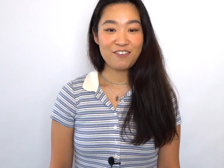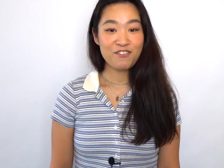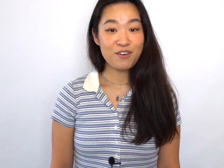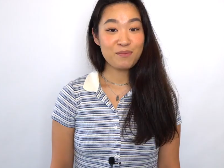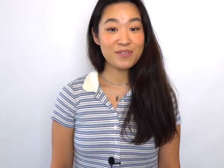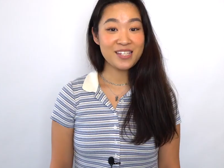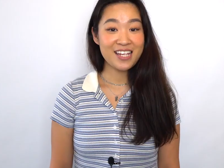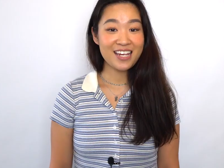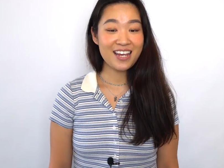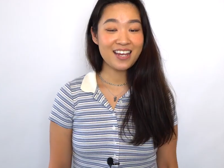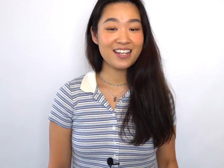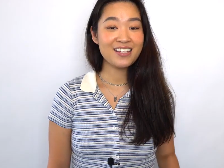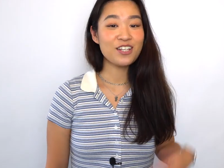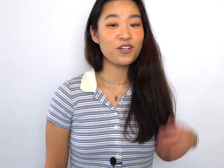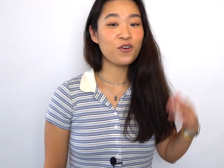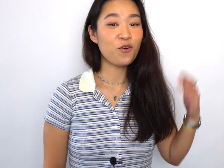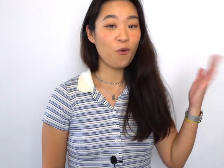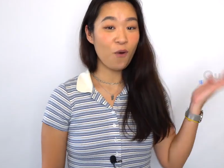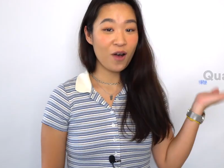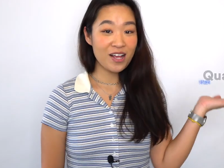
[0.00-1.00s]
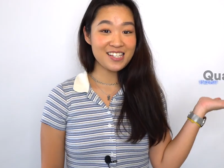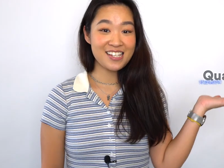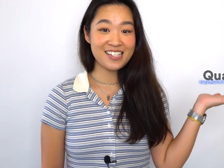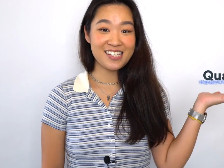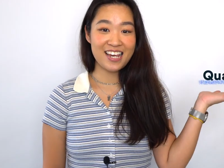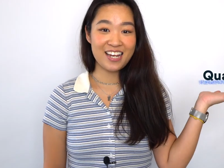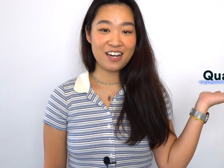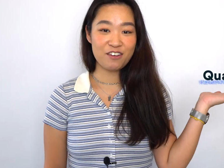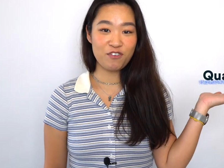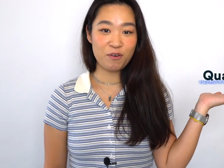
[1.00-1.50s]
If I'm taking the
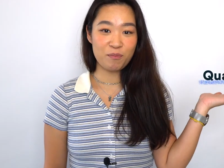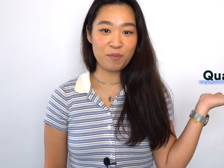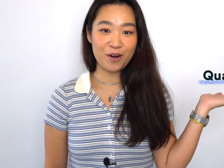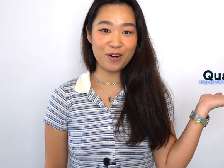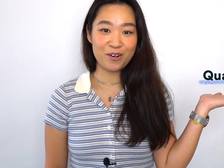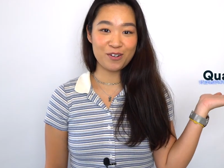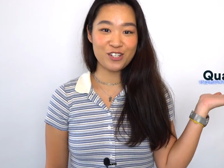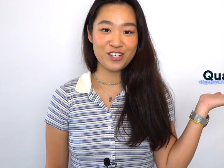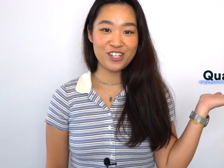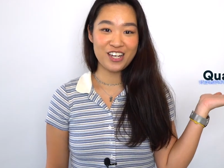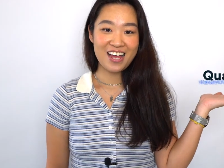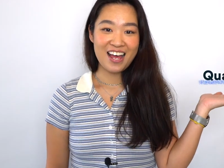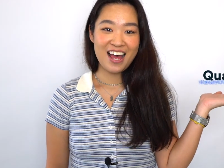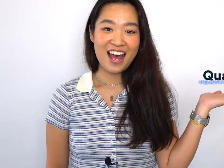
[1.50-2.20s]
quantitative approach,